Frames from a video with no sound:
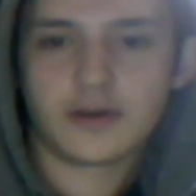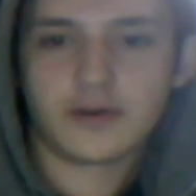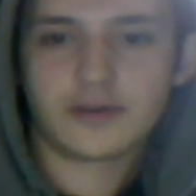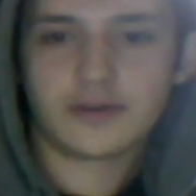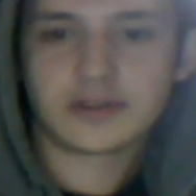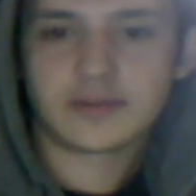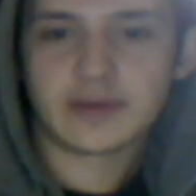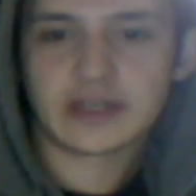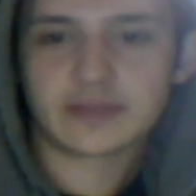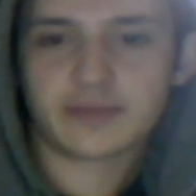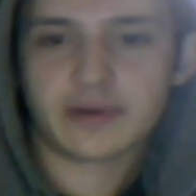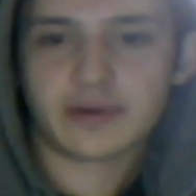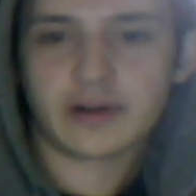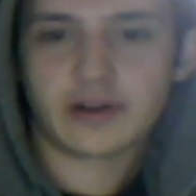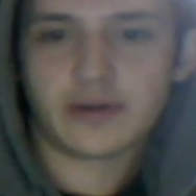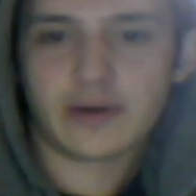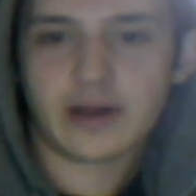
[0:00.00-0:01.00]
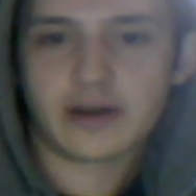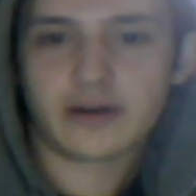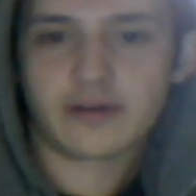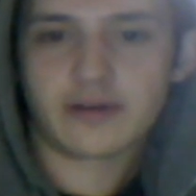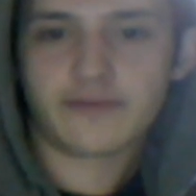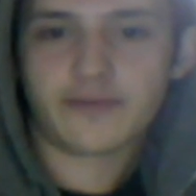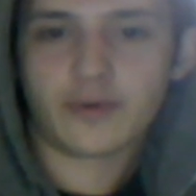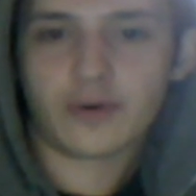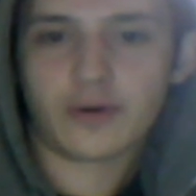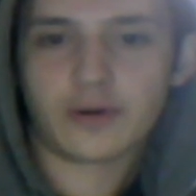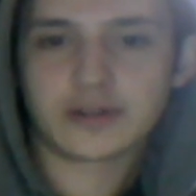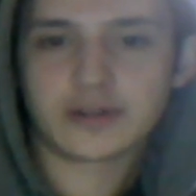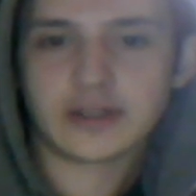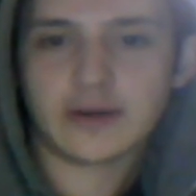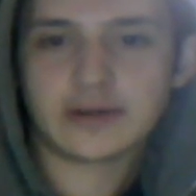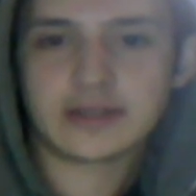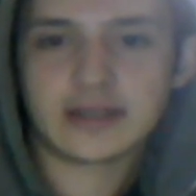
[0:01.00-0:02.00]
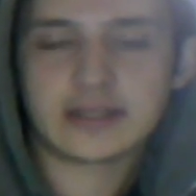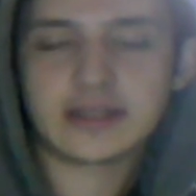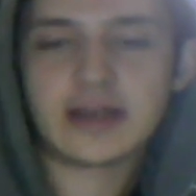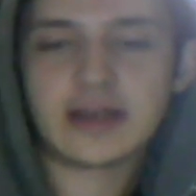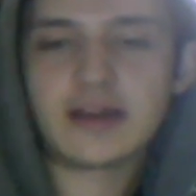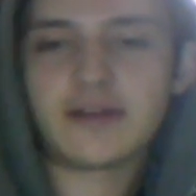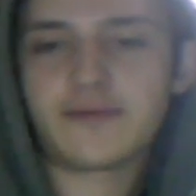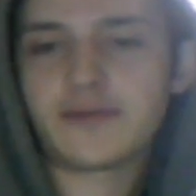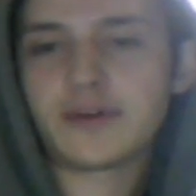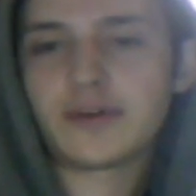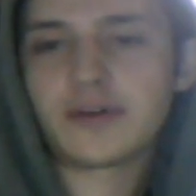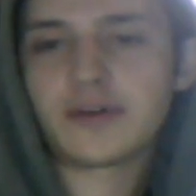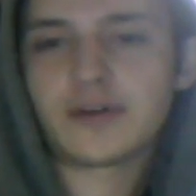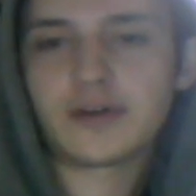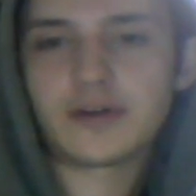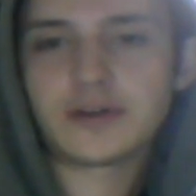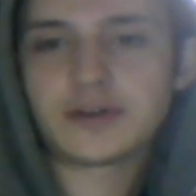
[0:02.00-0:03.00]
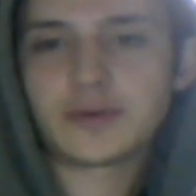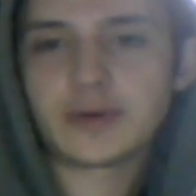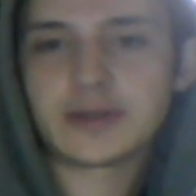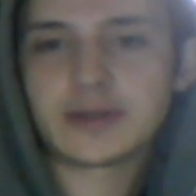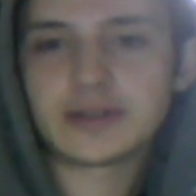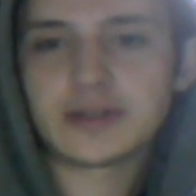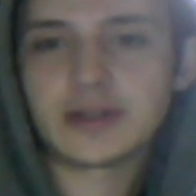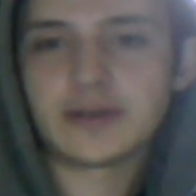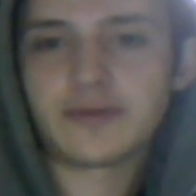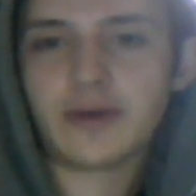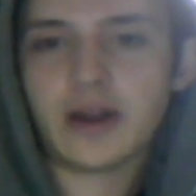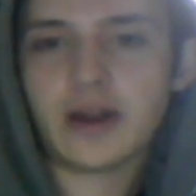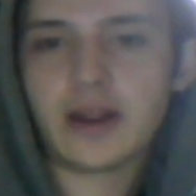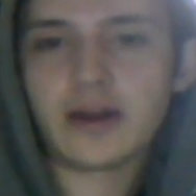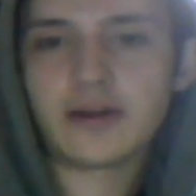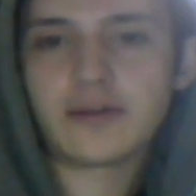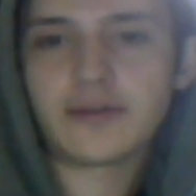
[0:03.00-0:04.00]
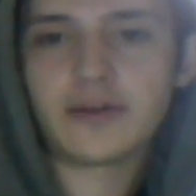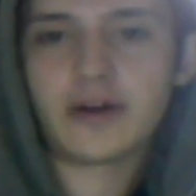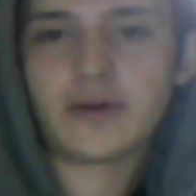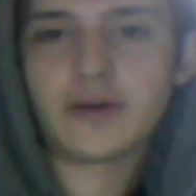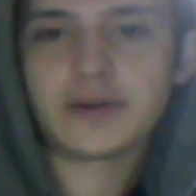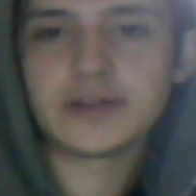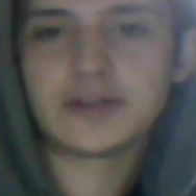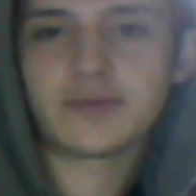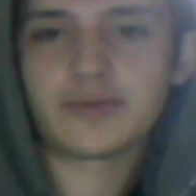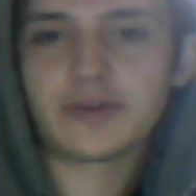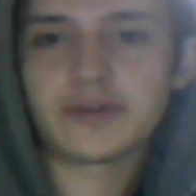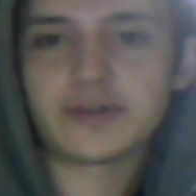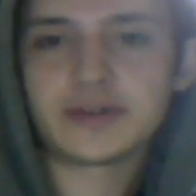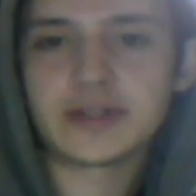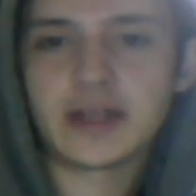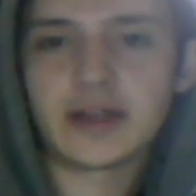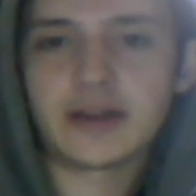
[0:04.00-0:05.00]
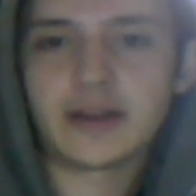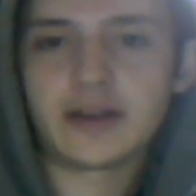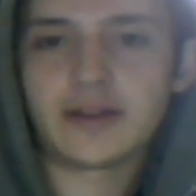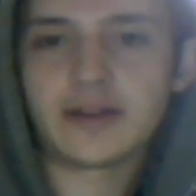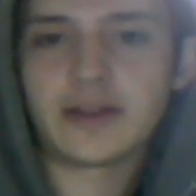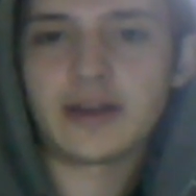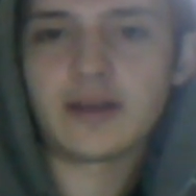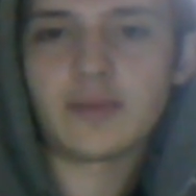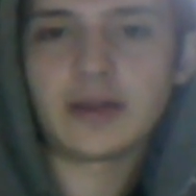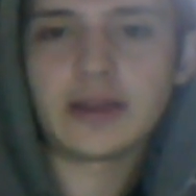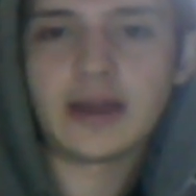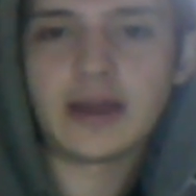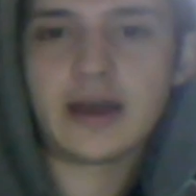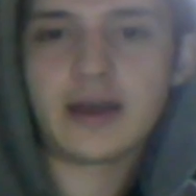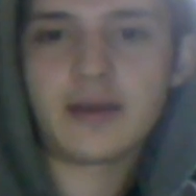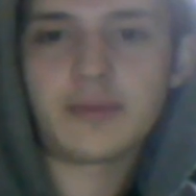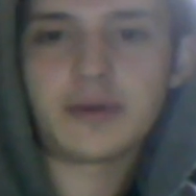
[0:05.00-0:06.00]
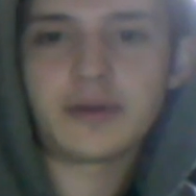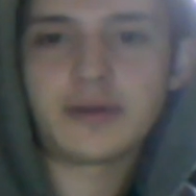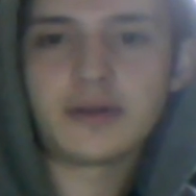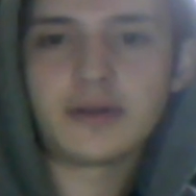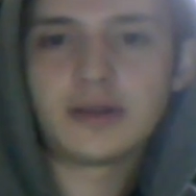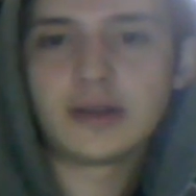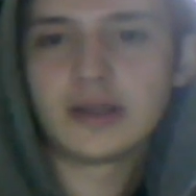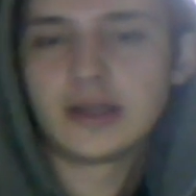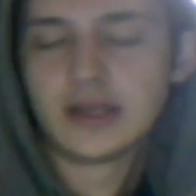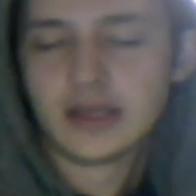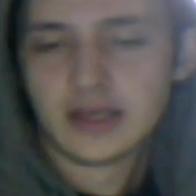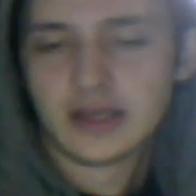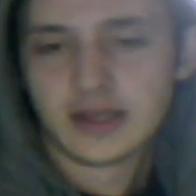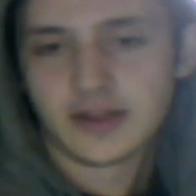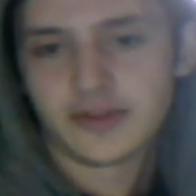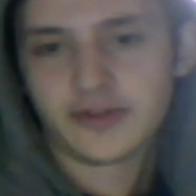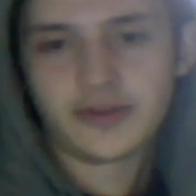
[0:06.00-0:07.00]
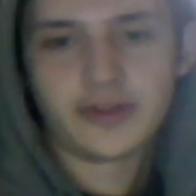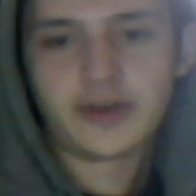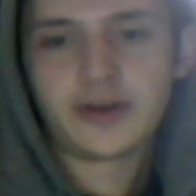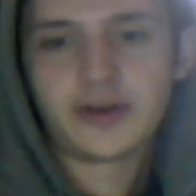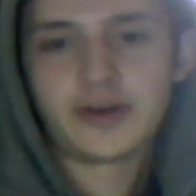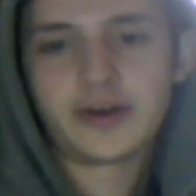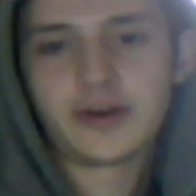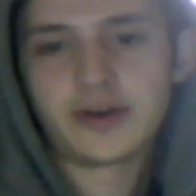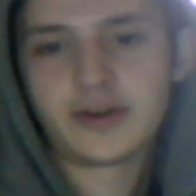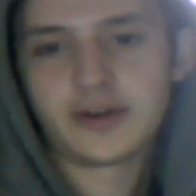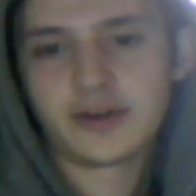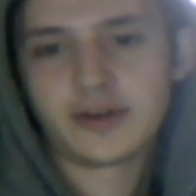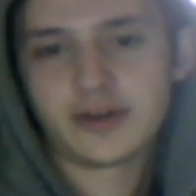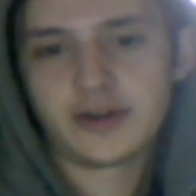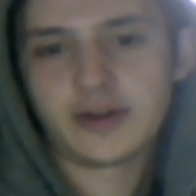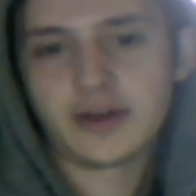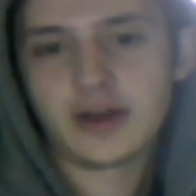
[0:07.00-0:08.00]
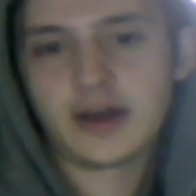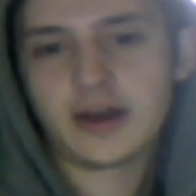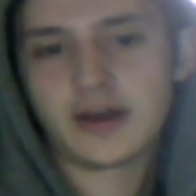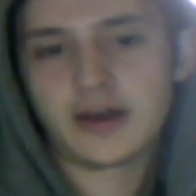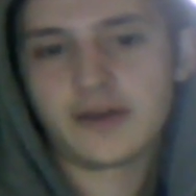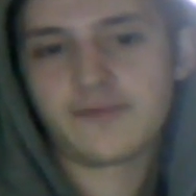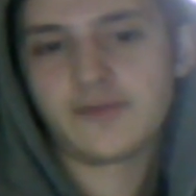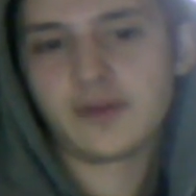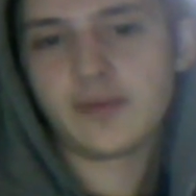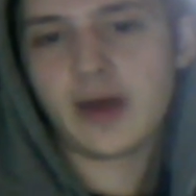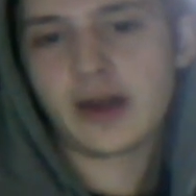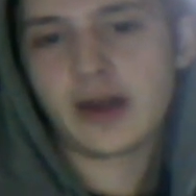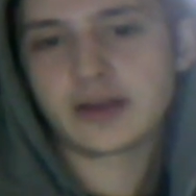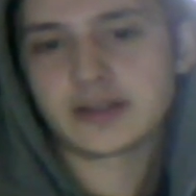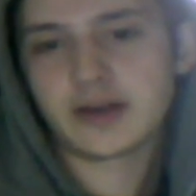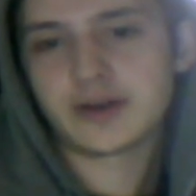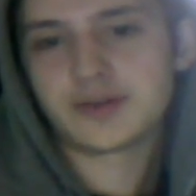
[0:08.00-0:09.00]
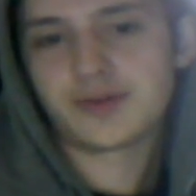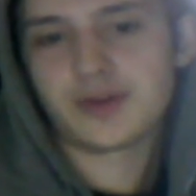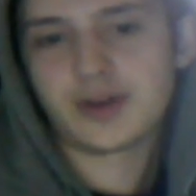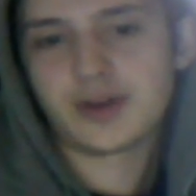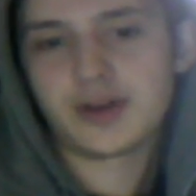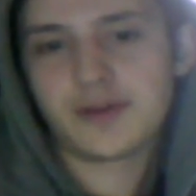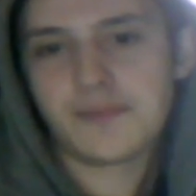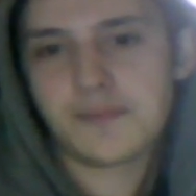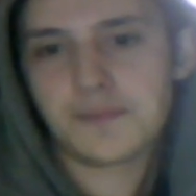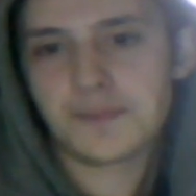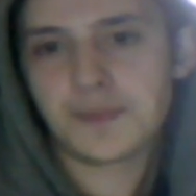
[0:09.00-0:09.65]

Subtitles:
is the best player you edited for? It's always nice to edit for Twist and Rain. They're always super understanding, and they give me time, and the feedback is always really good.